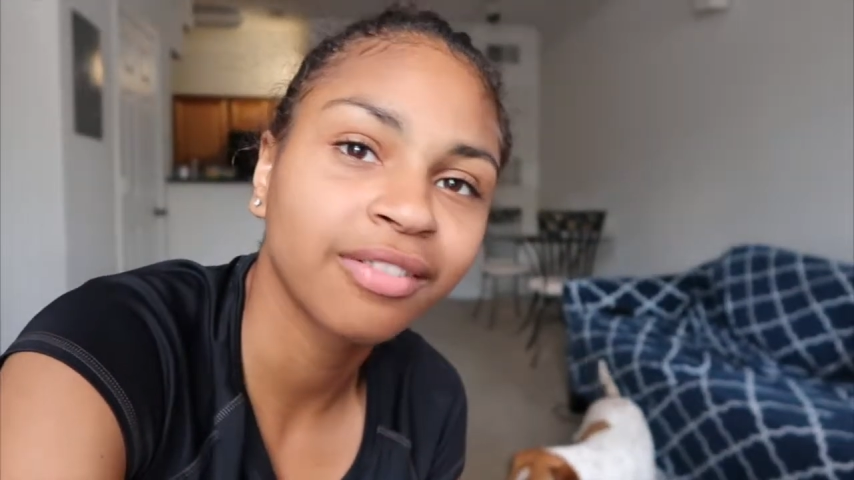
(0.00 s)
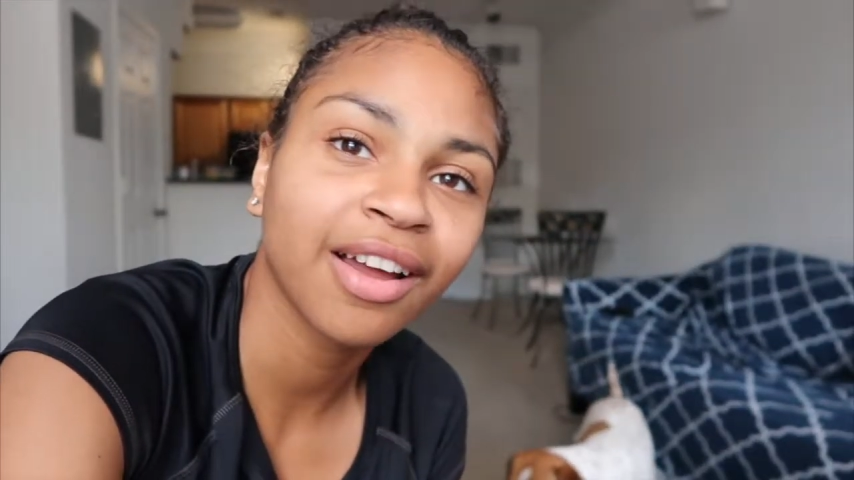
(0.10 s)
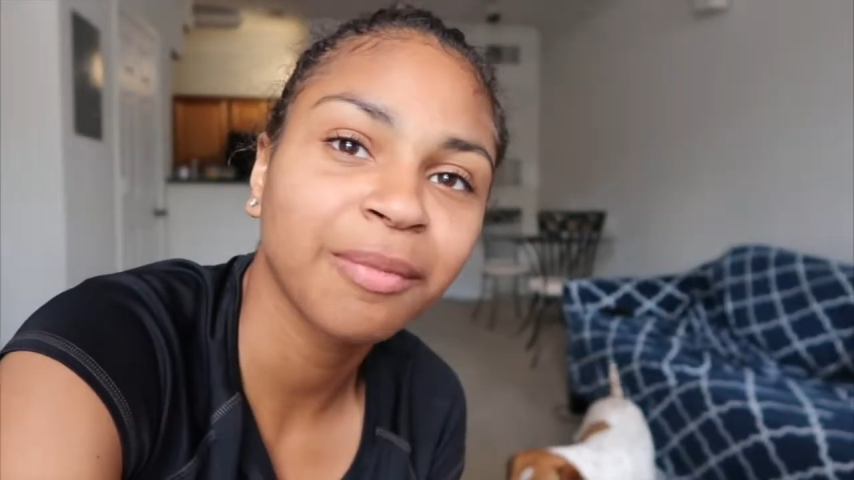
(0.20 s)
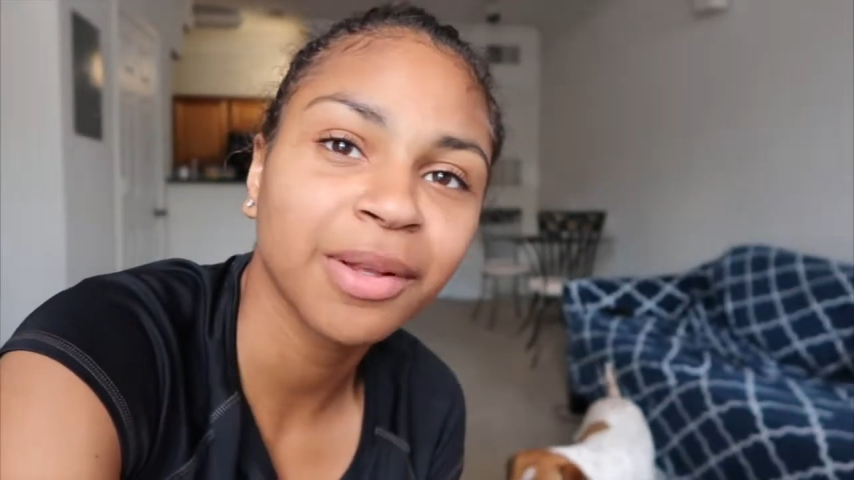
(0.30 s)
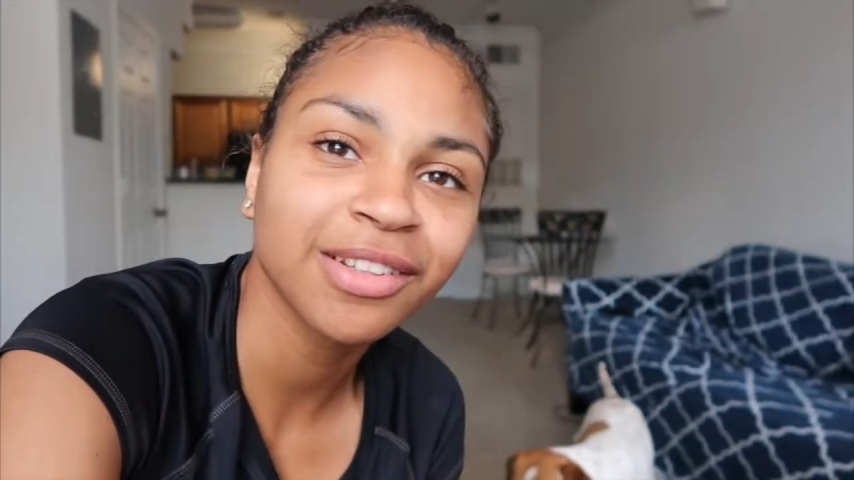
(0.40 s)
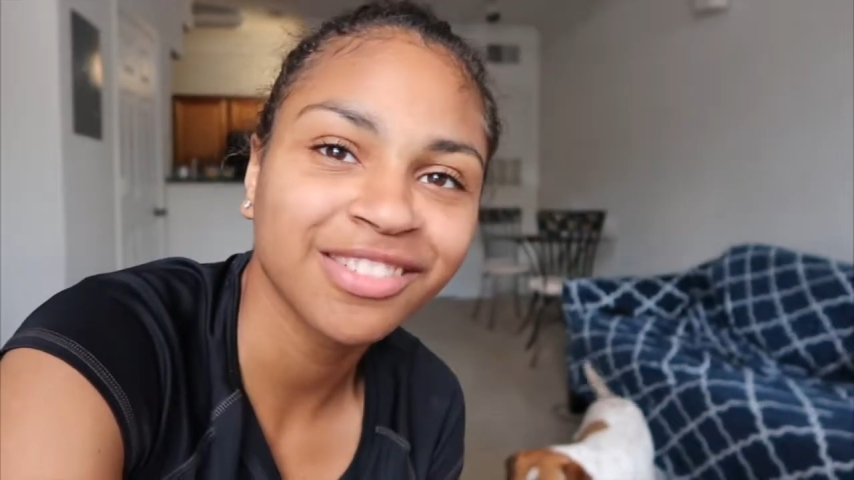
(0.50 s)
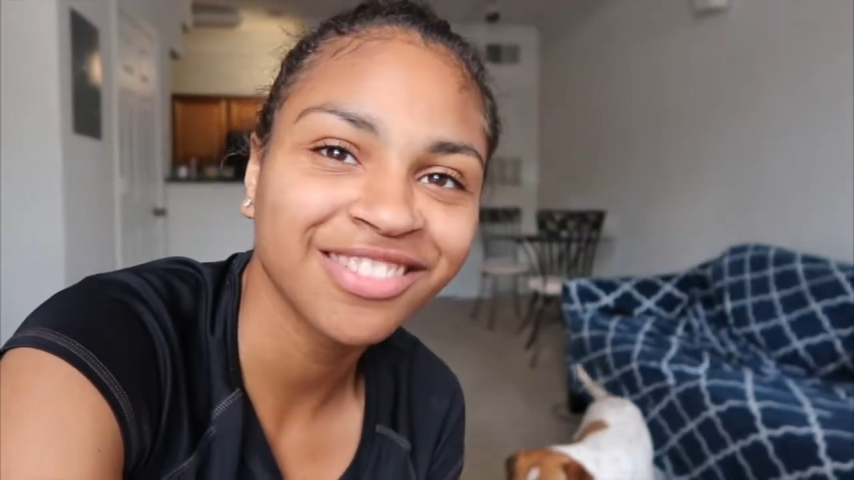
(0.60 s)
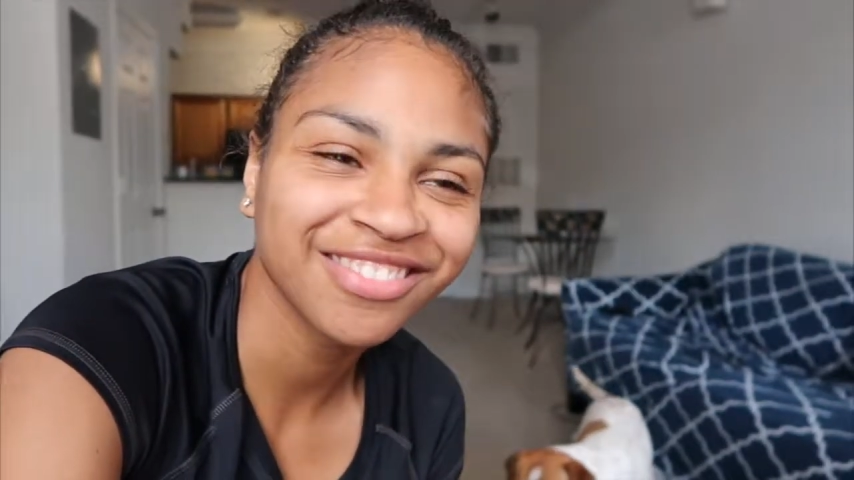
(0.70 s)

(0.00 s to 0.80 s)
five months old.